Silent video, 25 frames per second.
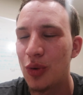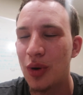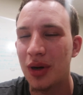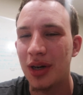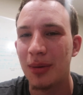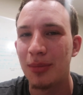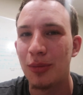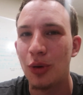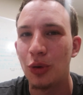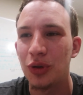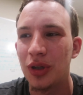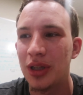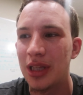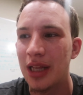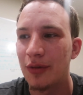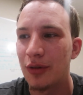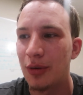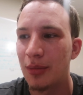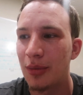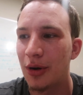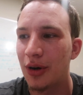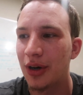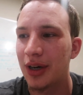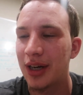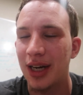you on a
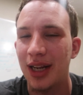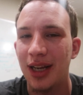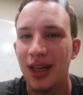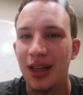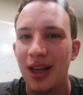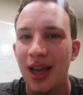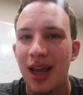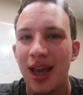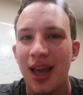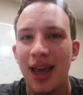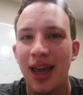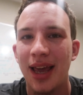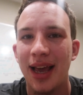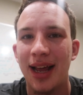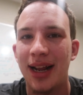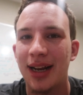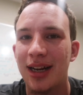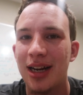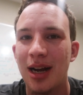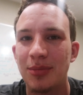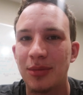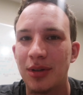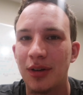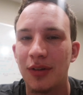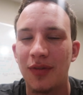multi-level marketing? And I
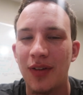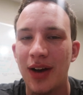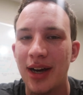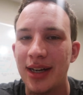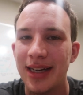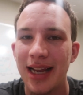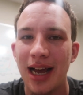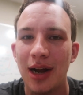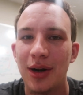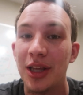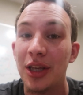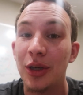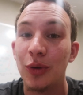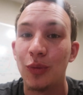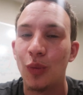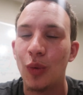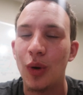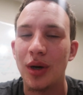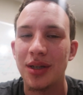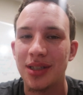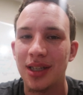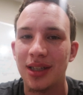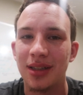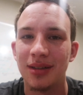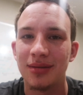come to find out he
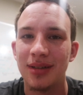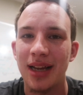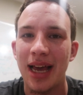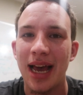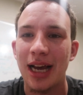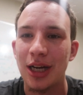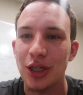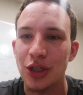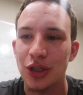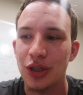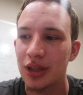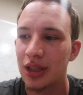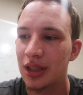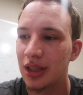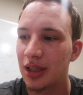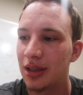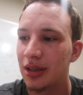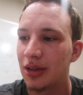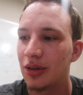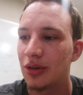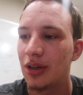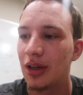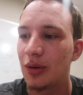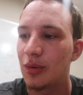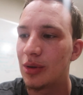wasn't actually,
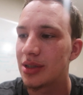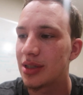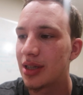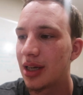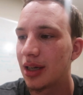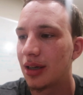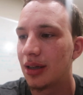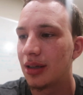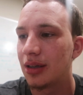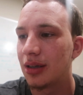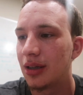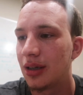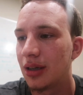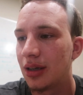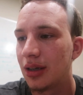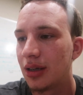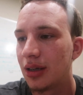hold on 1 second.